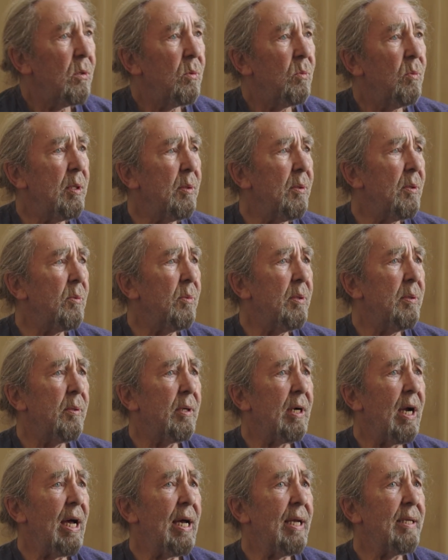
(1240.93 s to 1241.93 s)
We
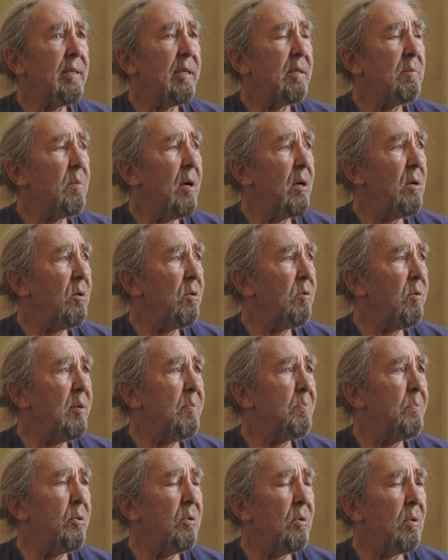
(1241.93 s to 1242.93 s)
were hand in mouth. We
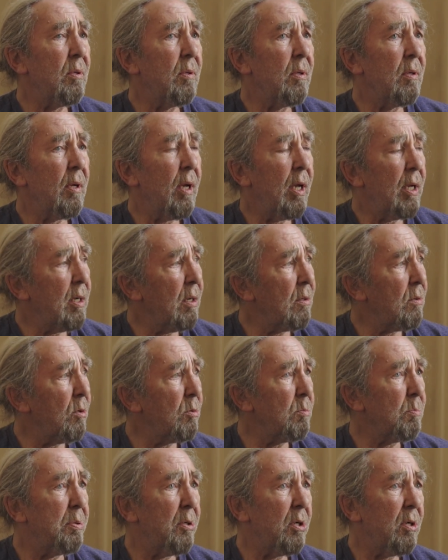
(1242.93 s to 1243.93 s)
put in our
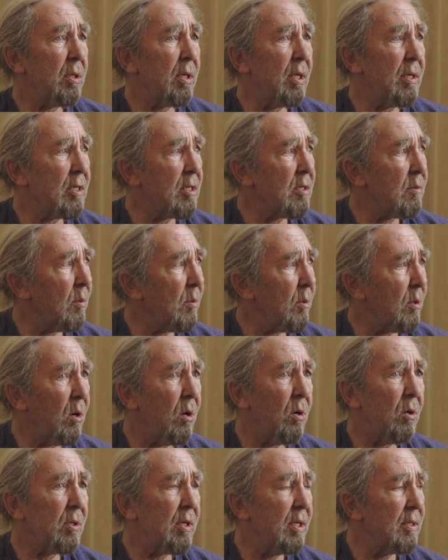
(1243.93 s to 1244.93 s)
own pockets. We were
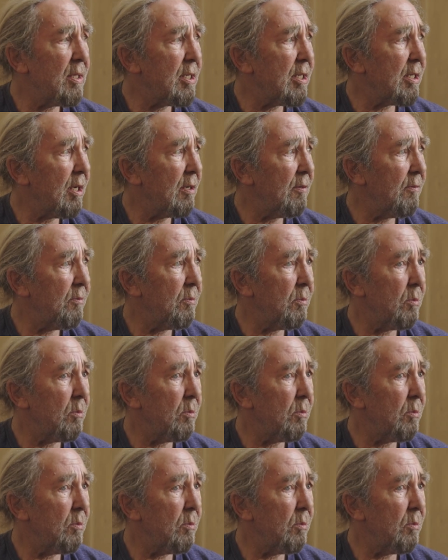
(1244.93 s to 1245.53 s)
hawking stuff.